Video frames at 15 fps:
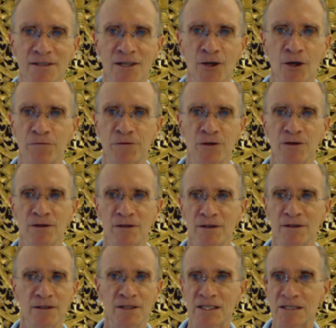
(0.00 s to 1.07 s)
Then often
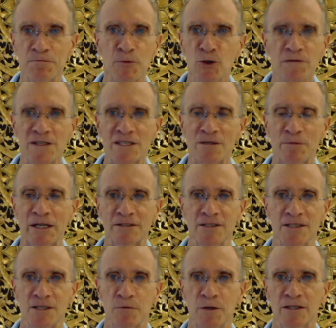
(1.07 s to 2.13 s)
there's movies about
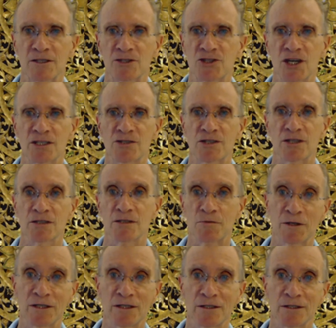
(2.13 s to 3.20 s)
this where the judge goes,
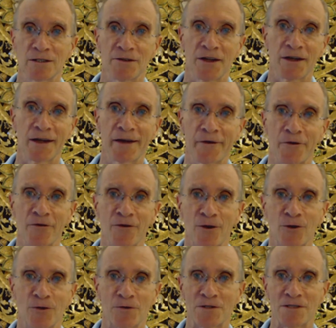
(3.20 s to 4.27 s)
well, the letter of the
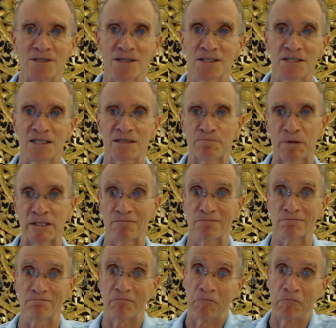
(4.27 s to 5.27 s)
law is this, but,